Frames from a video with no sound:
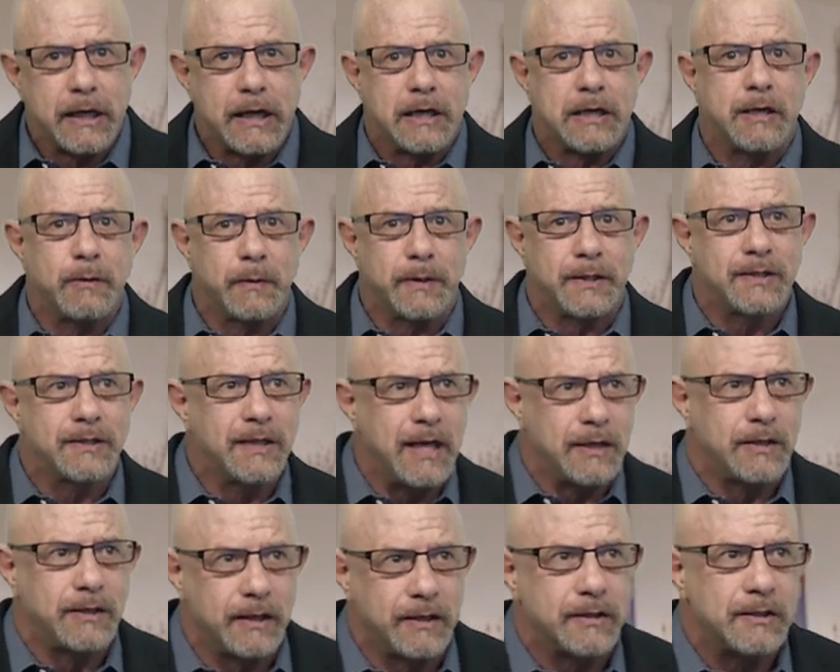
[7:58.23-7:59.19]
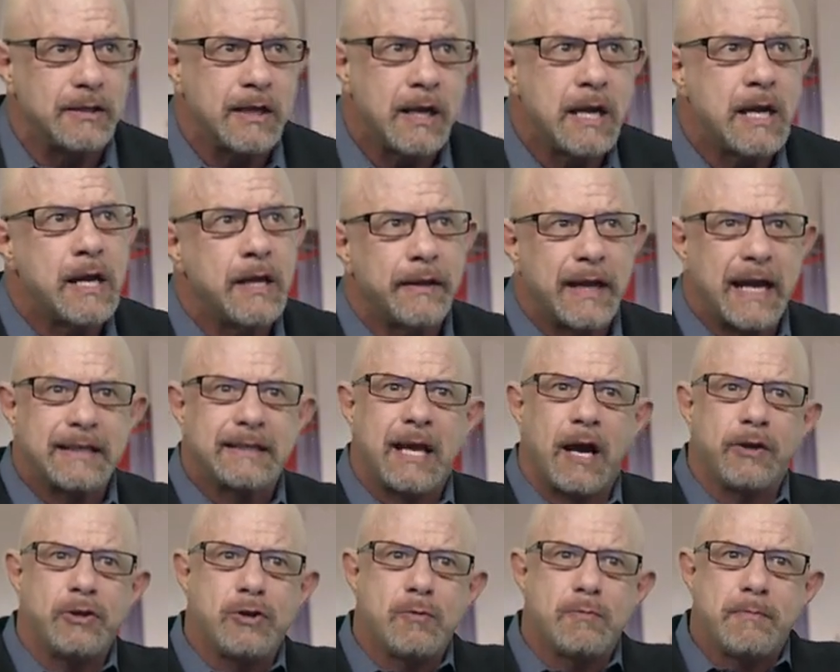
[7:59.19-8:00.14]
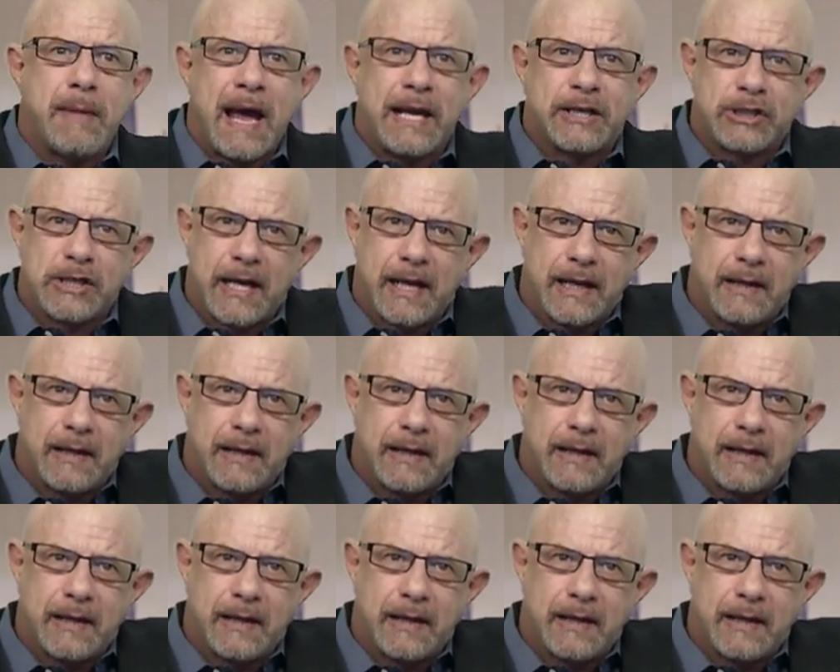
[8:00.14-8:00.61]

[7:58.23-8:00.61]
into a sentence. That's how you match